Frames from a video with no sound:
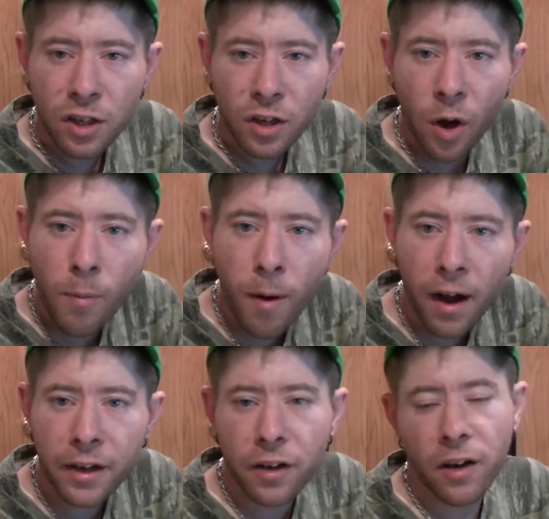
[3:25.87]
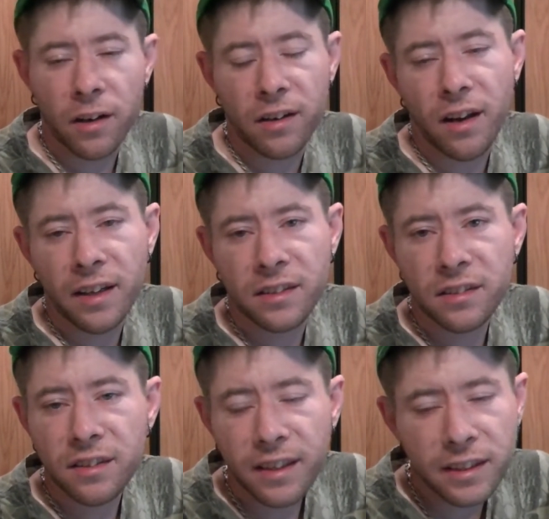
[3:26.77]
go buy your hunting
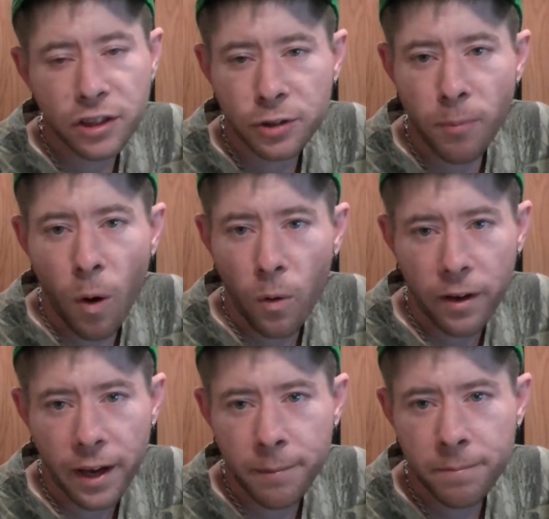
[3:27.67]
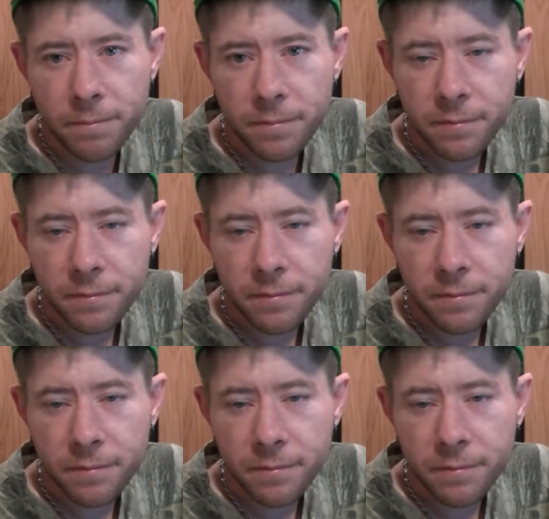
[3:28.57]
license, at least small game,